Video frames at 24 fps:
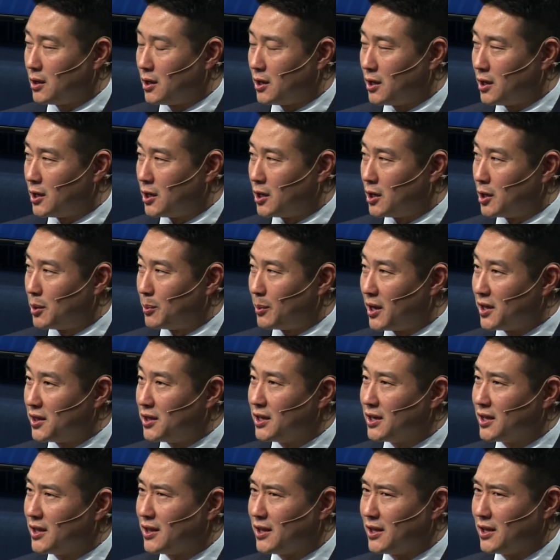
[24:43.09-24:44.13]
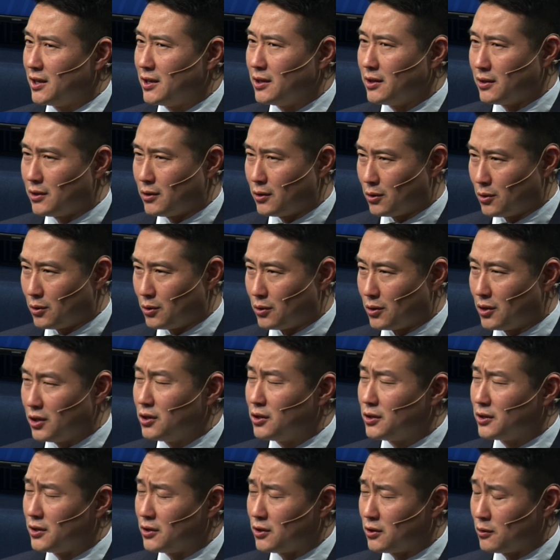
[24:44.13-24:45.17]
I think it's easier, a
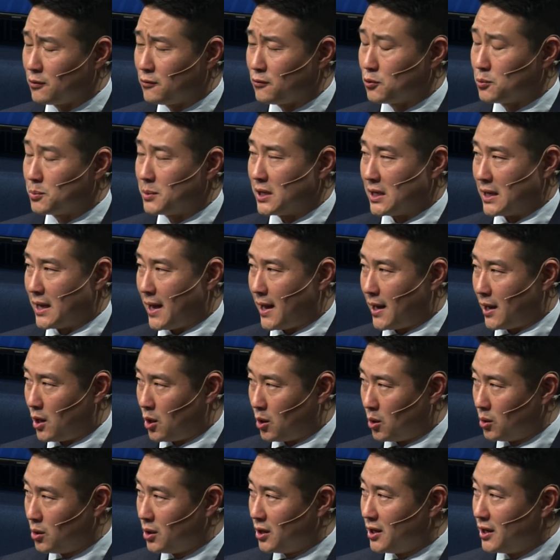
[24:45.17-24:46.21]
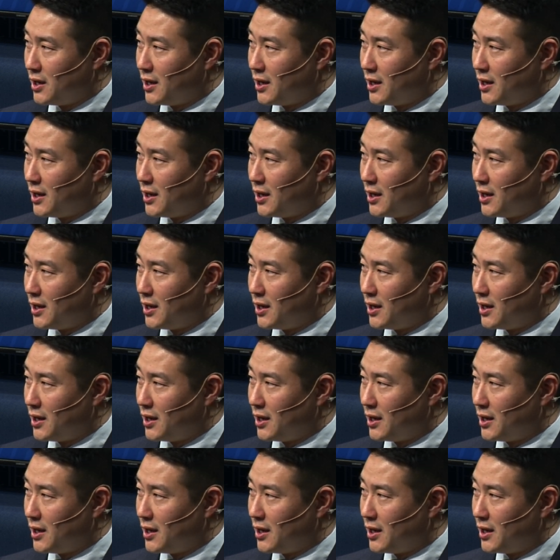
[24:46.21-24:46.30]
little easier for me now